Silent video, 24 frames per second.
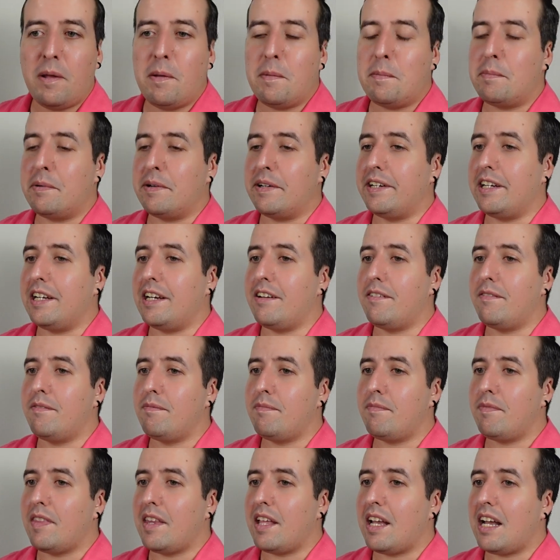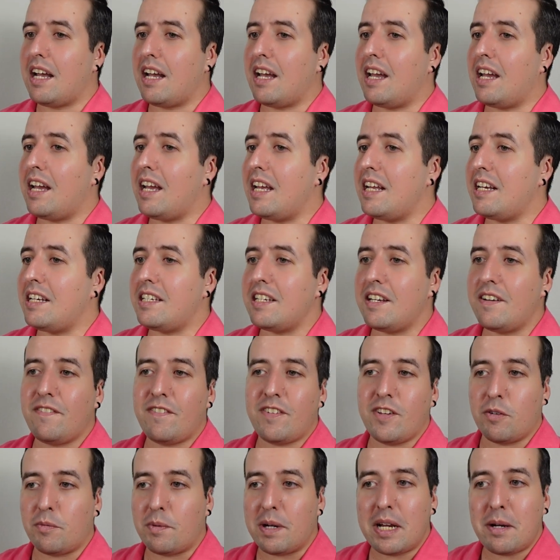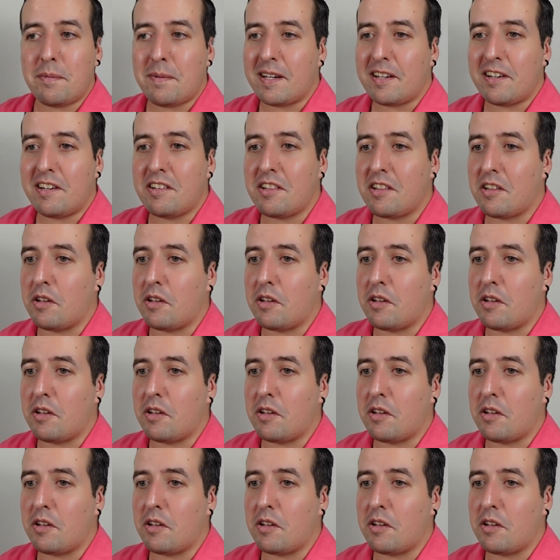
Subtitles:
but I didn't feel right about it,